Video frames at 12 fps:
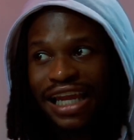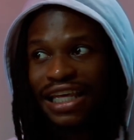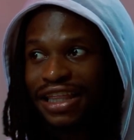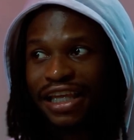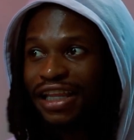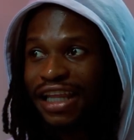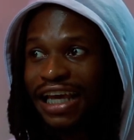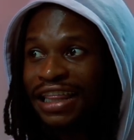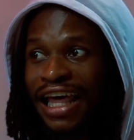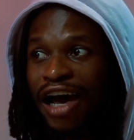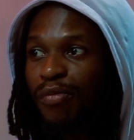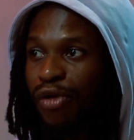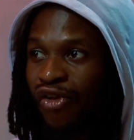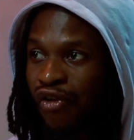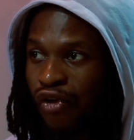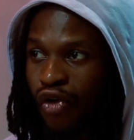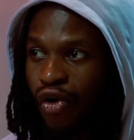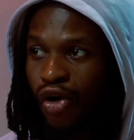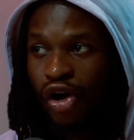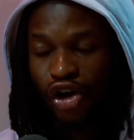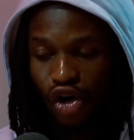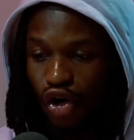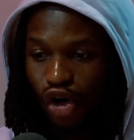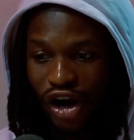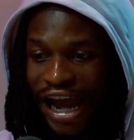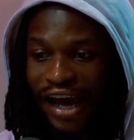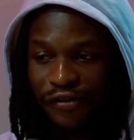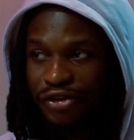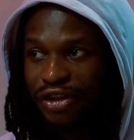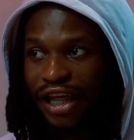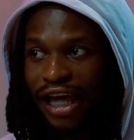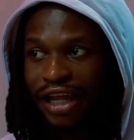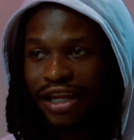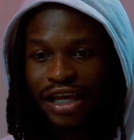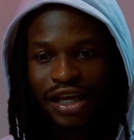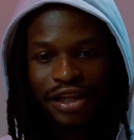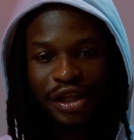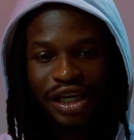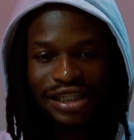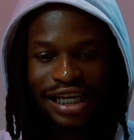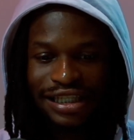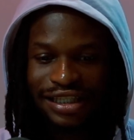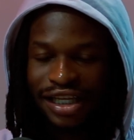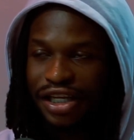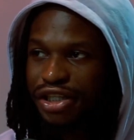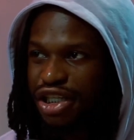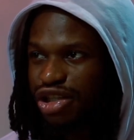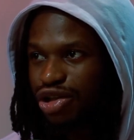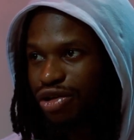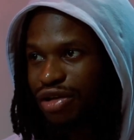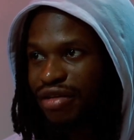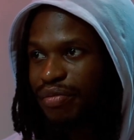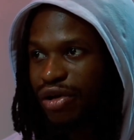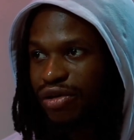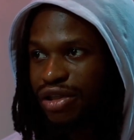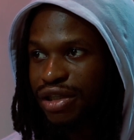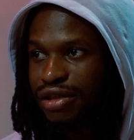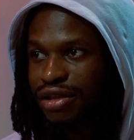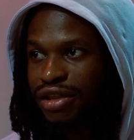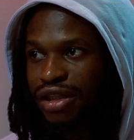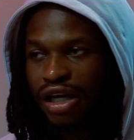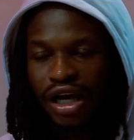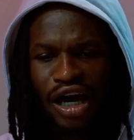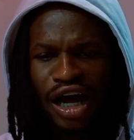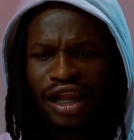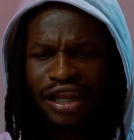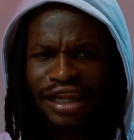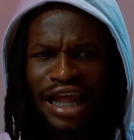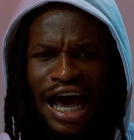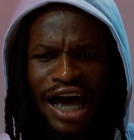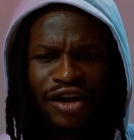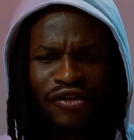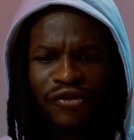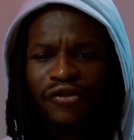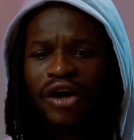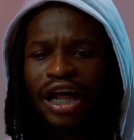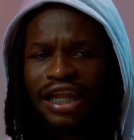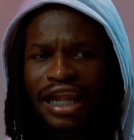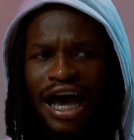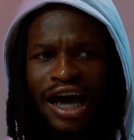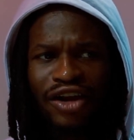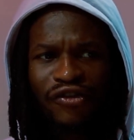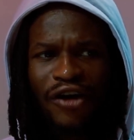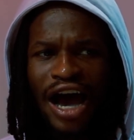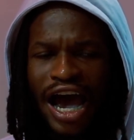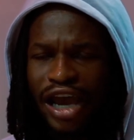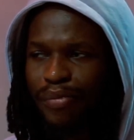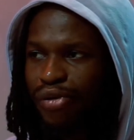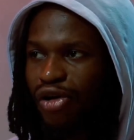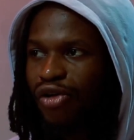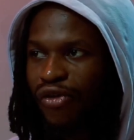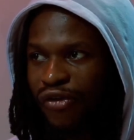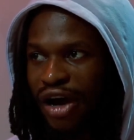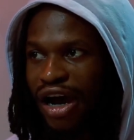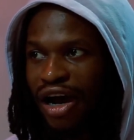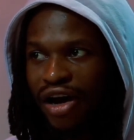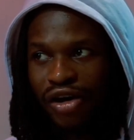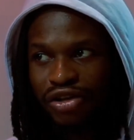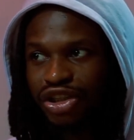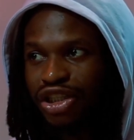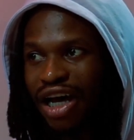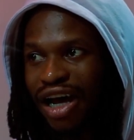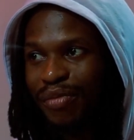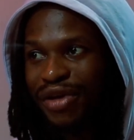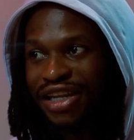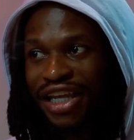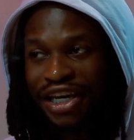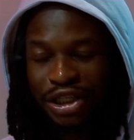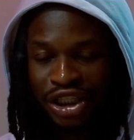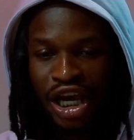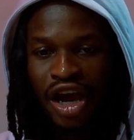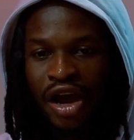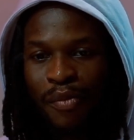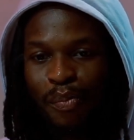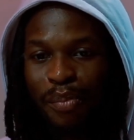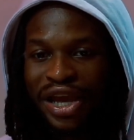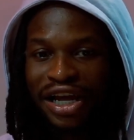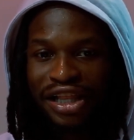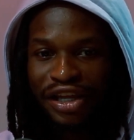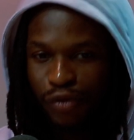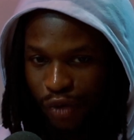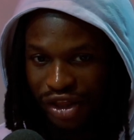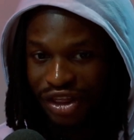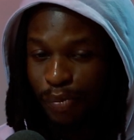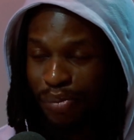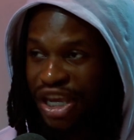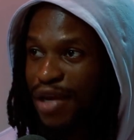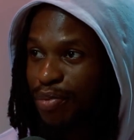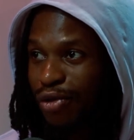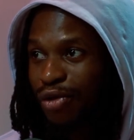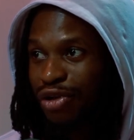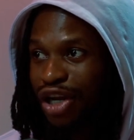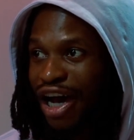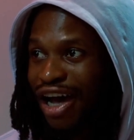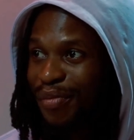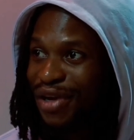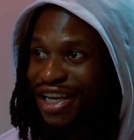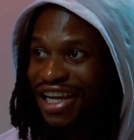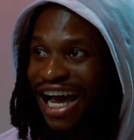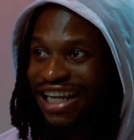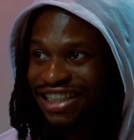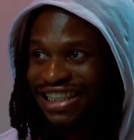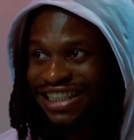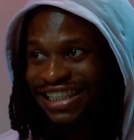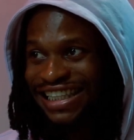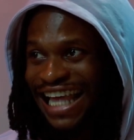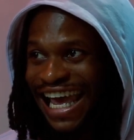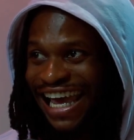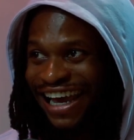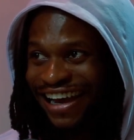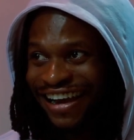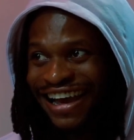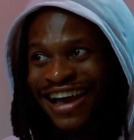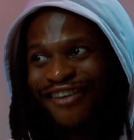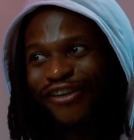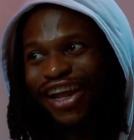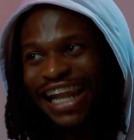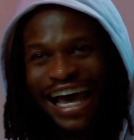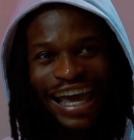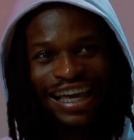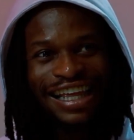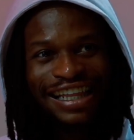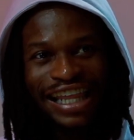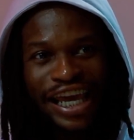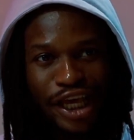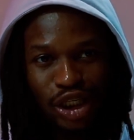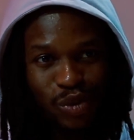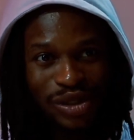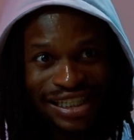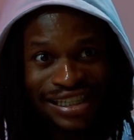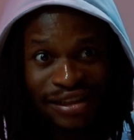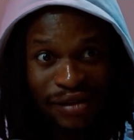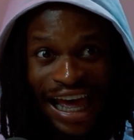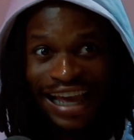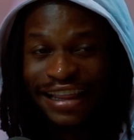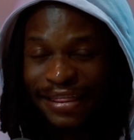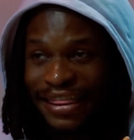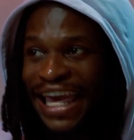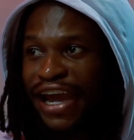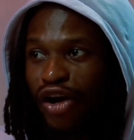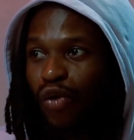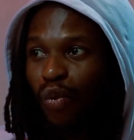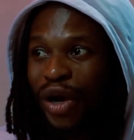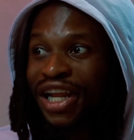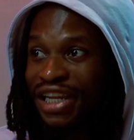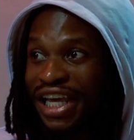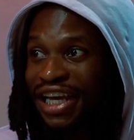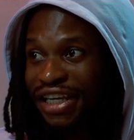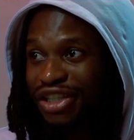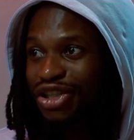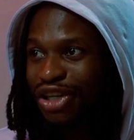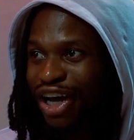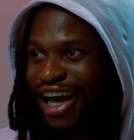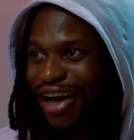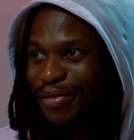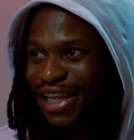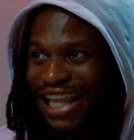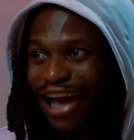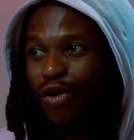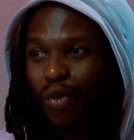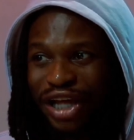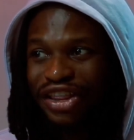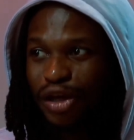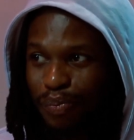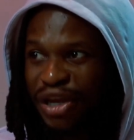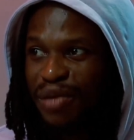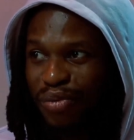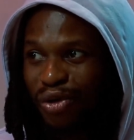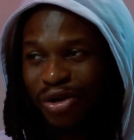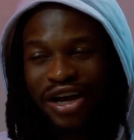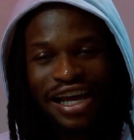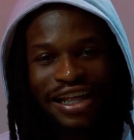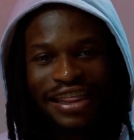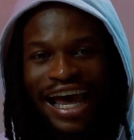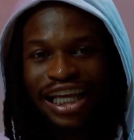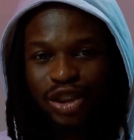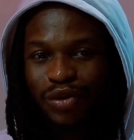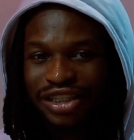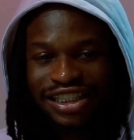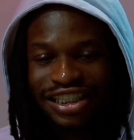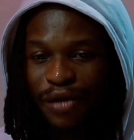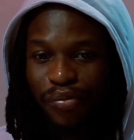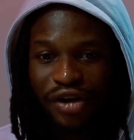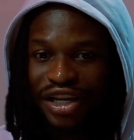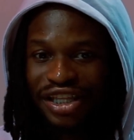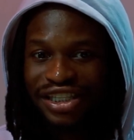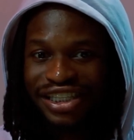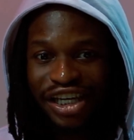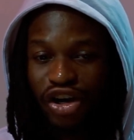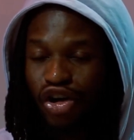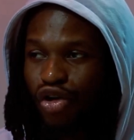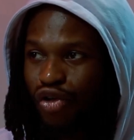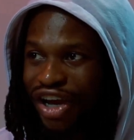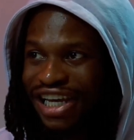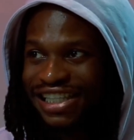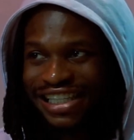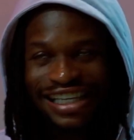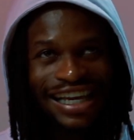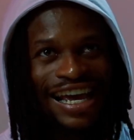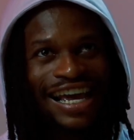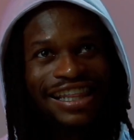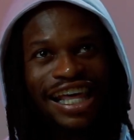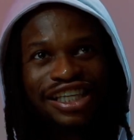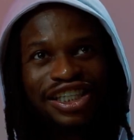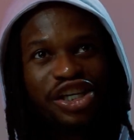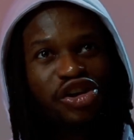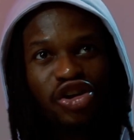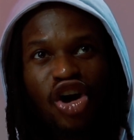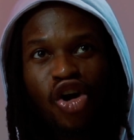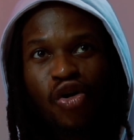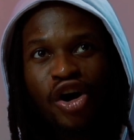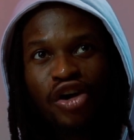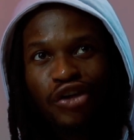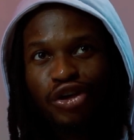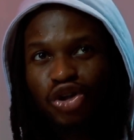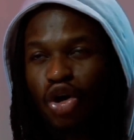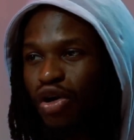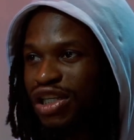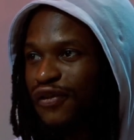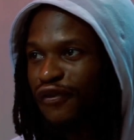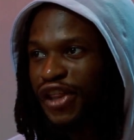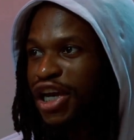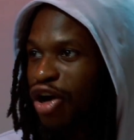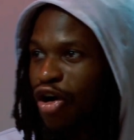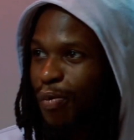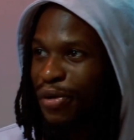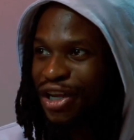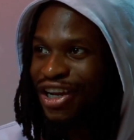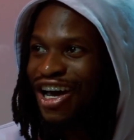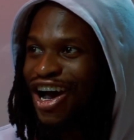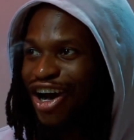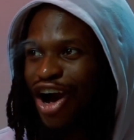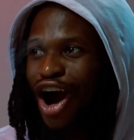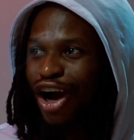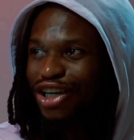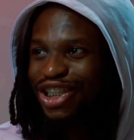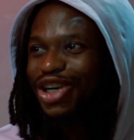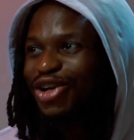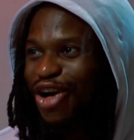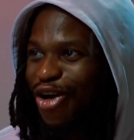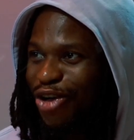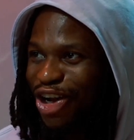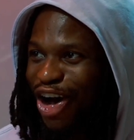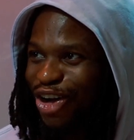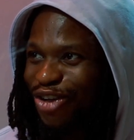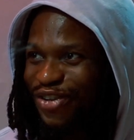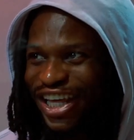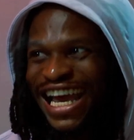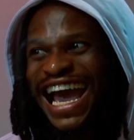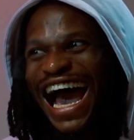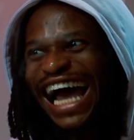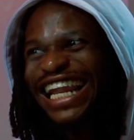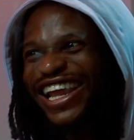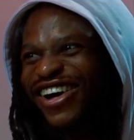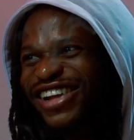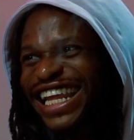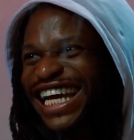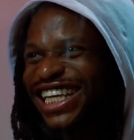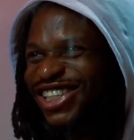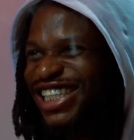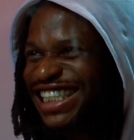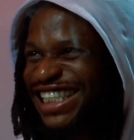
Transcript: anything like that before or after that. Niggas had Sunny Digital in the building. Mm-hmm. A lot of high profile, you know what I mean? Niggas mingling with the people, you know what I mean? Not just there, but like niggas was like there with niggas, you know what I mean? Like with the people. Mm-hmm. That's what separated this shit crazy. Yeah. Next thing you know, the doors fling open, car show going on over there. I know niggas was